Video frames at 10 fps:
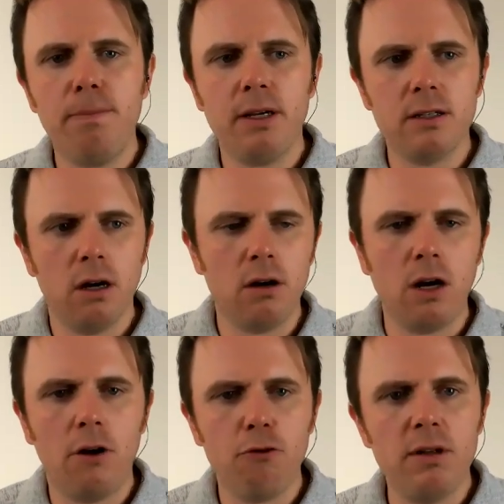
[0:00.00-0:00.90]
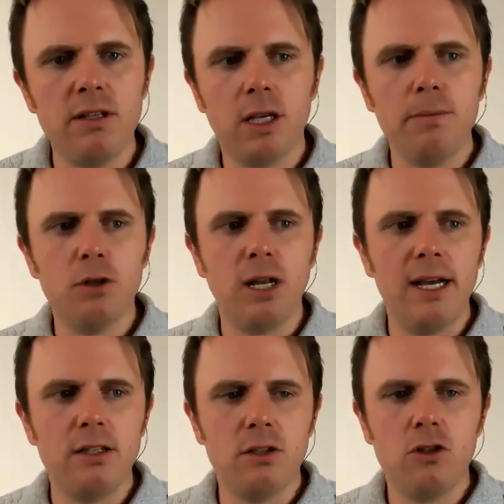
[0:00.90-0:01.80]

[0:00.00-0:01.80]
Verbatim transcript: because our government subsidizes